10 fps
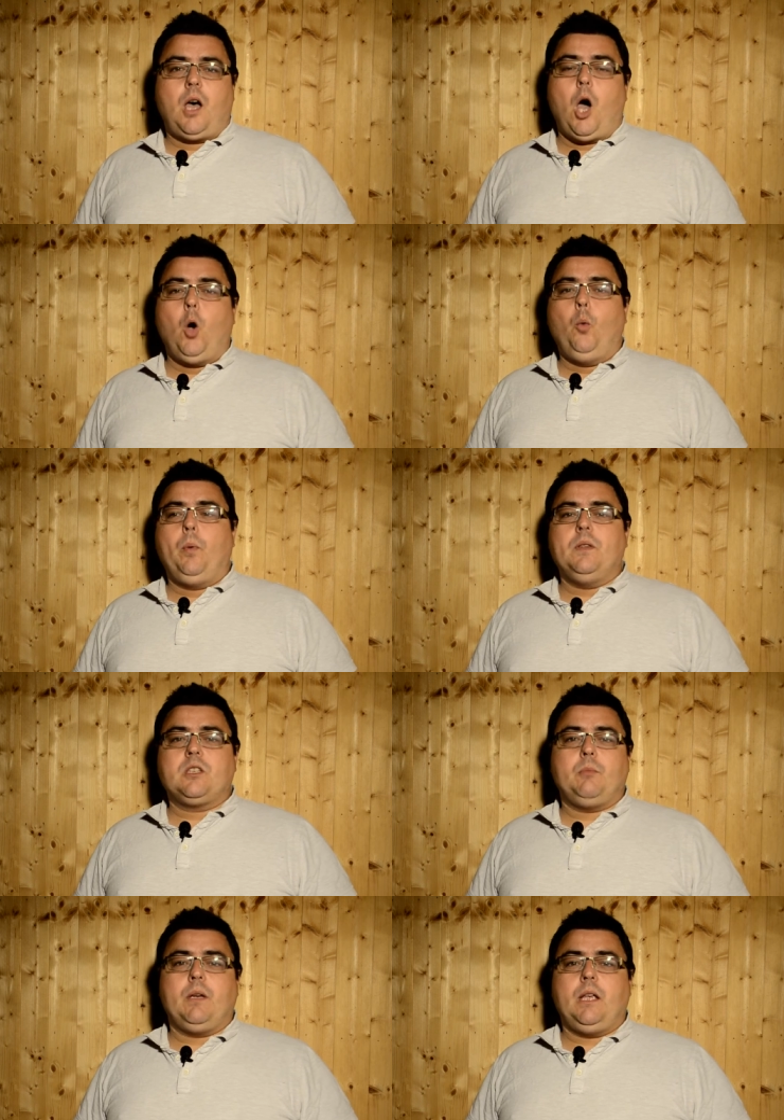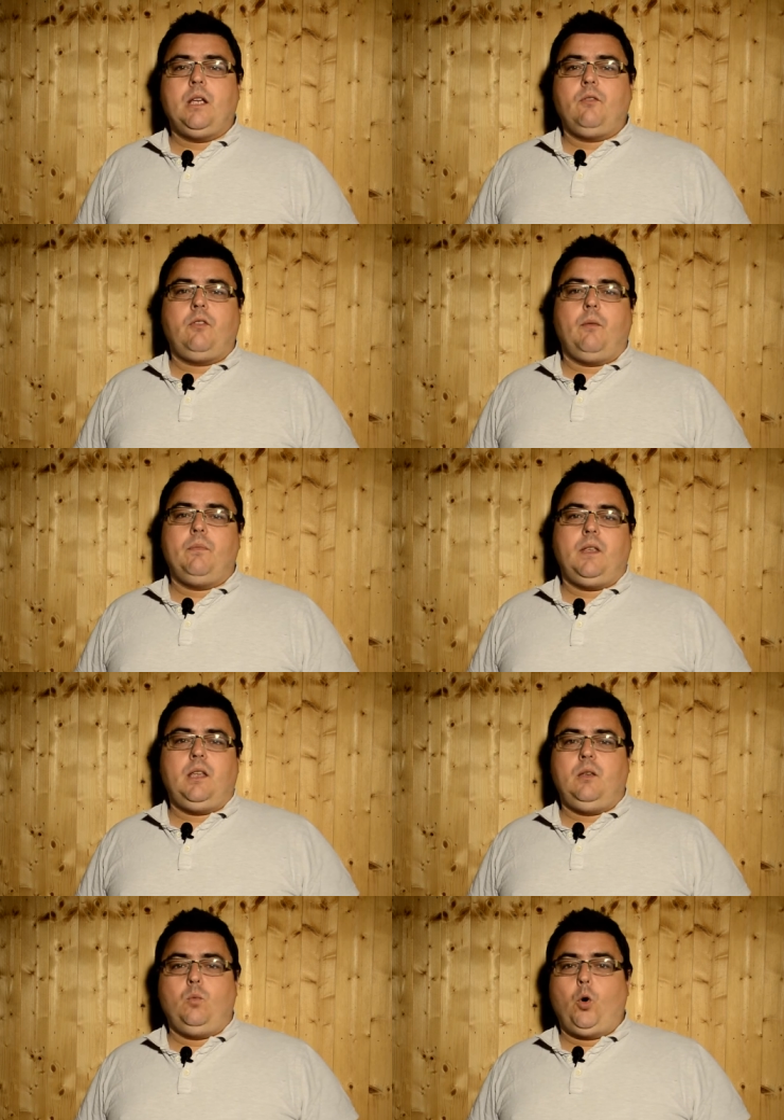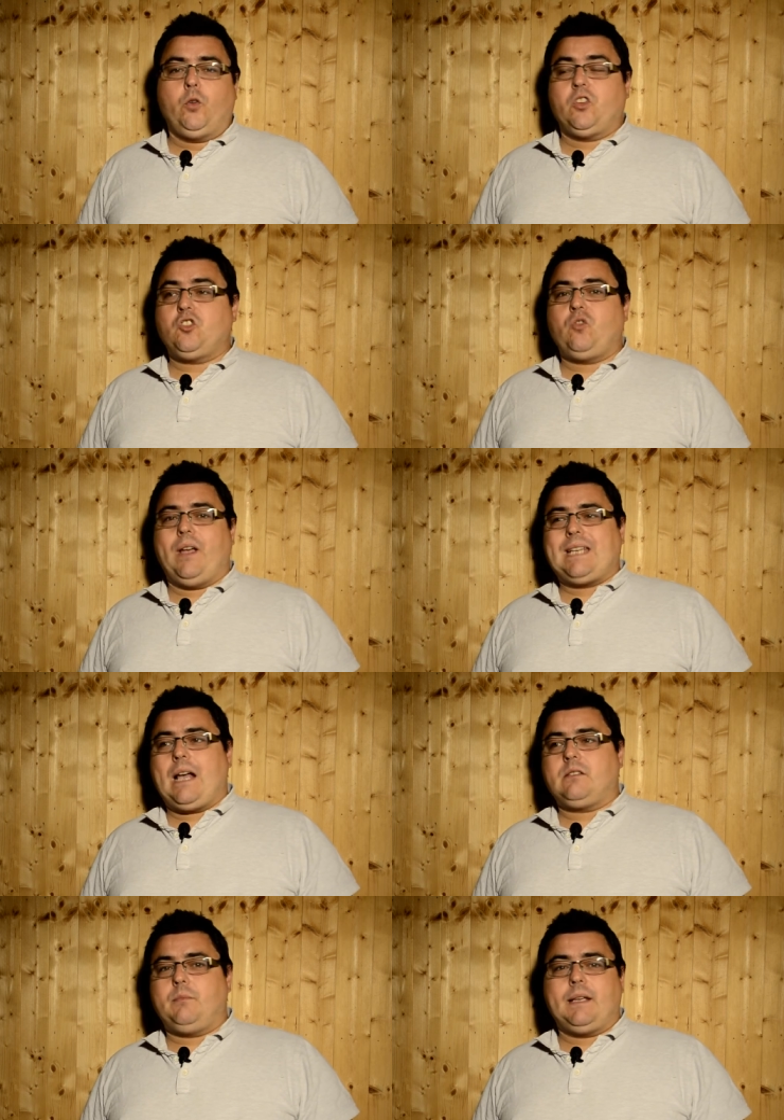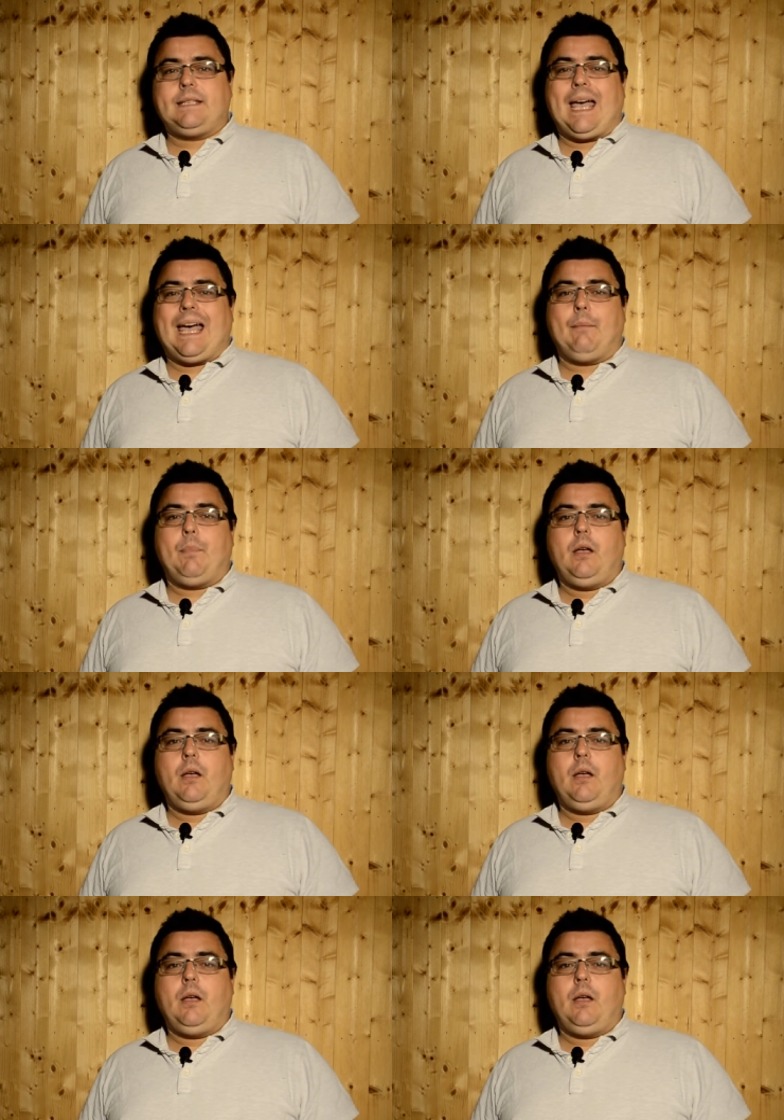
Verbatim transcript: open to me from the water straight out of my tap.